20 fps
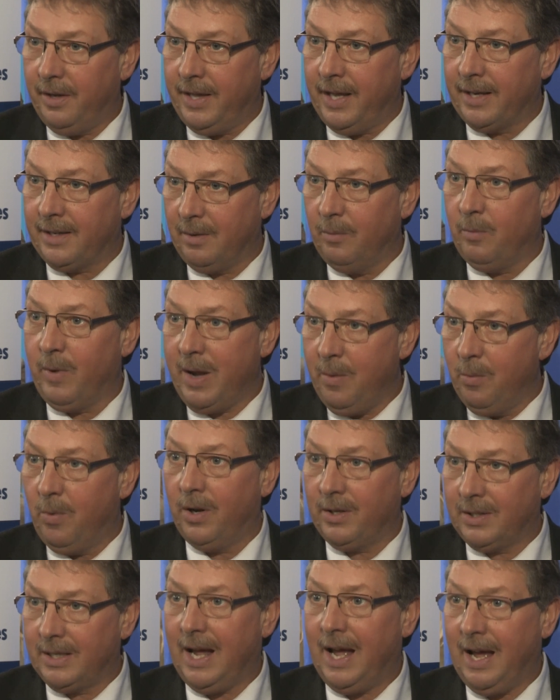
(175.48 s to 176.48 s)
that we
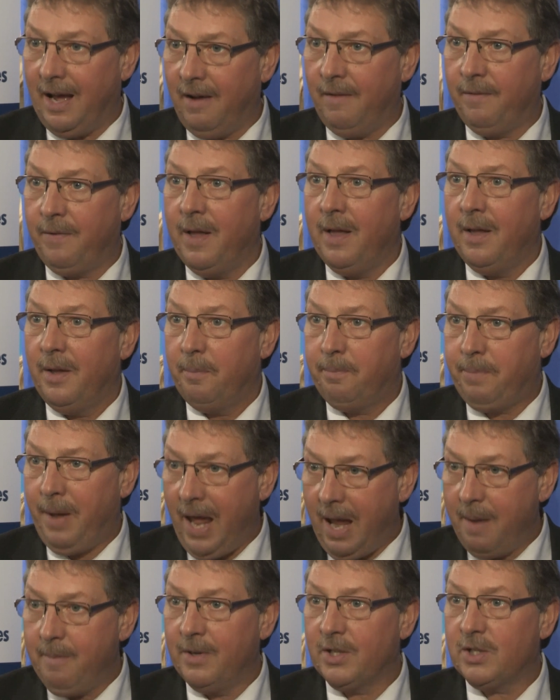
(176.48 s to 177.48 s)
want to have
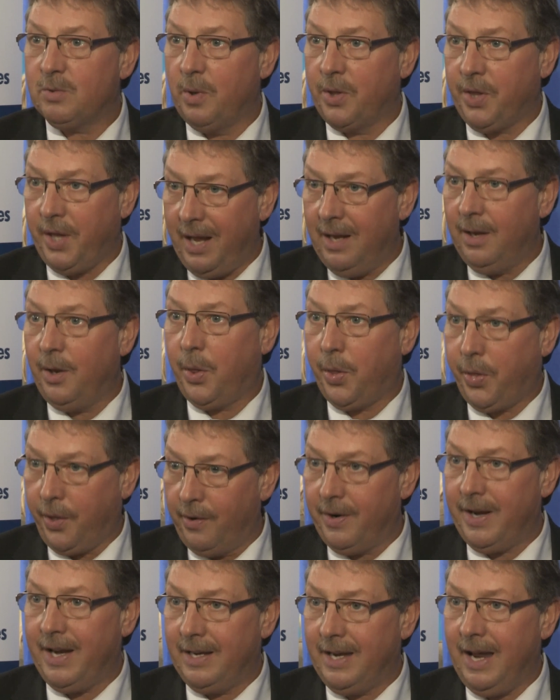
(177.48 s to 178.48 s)
payments within
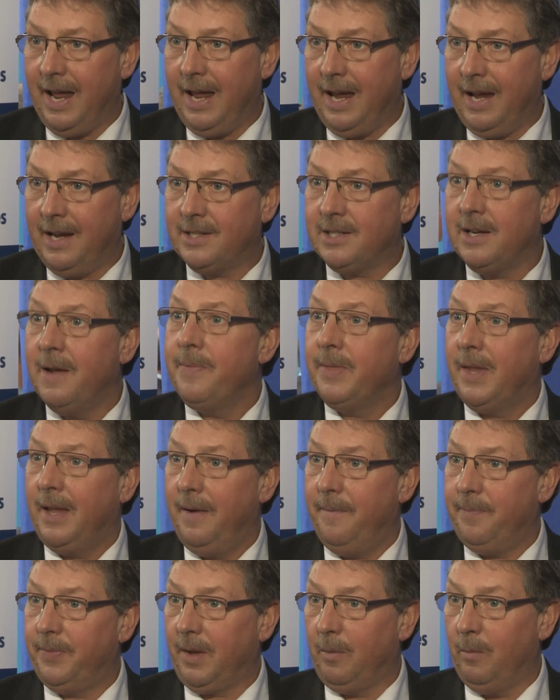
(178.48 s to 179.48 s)
30 days.
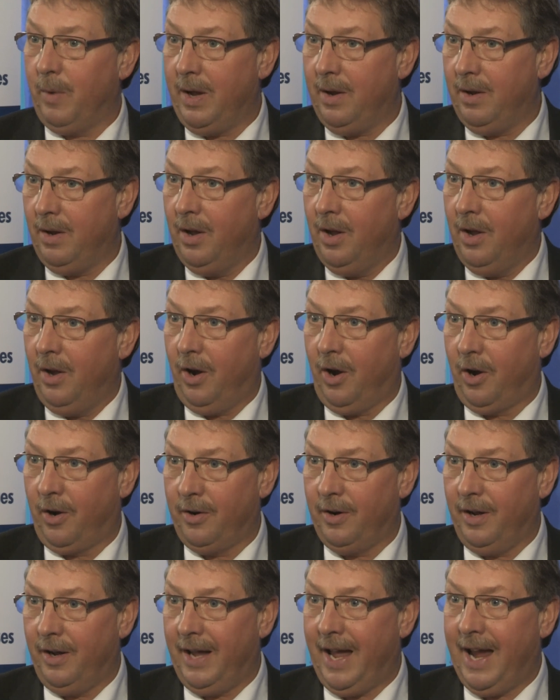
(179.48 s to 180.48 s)

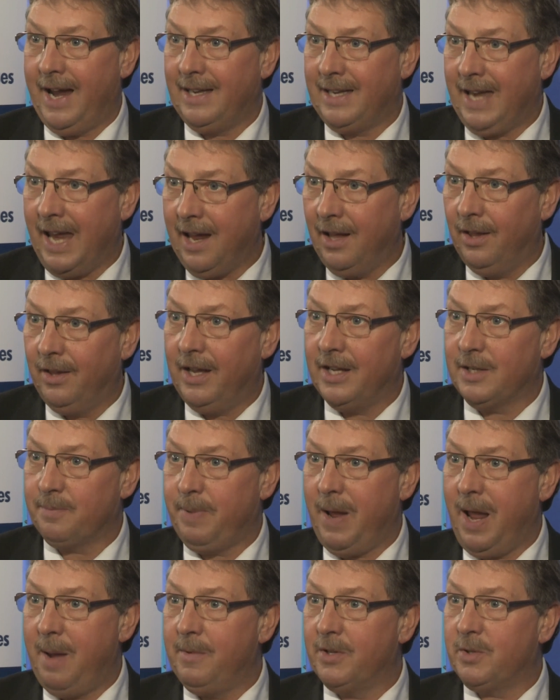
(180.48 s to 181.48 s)
Our ideal is
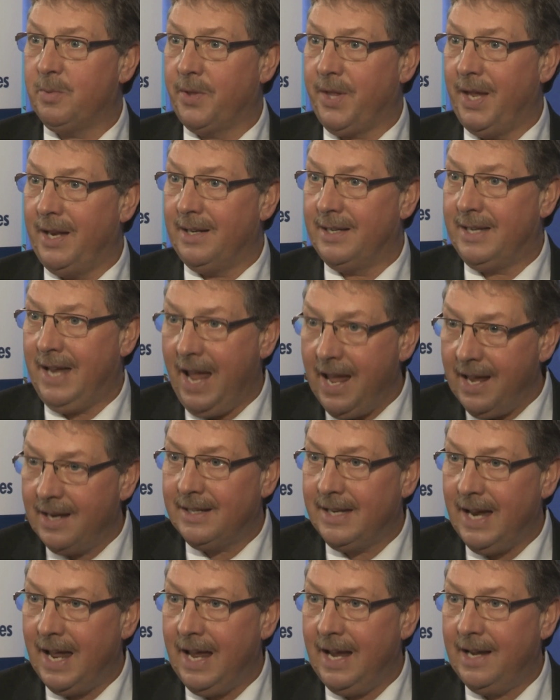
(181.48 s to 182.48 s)
payments within
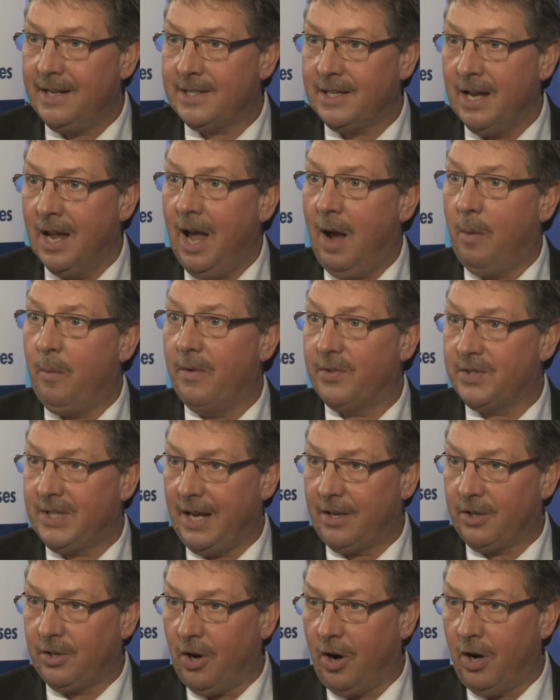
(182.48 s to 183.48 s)
10 days, and we've
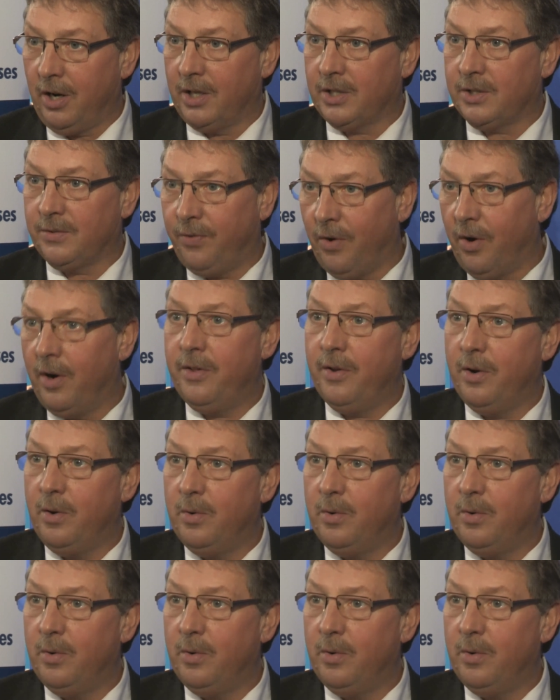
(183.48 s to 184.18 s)
set targets for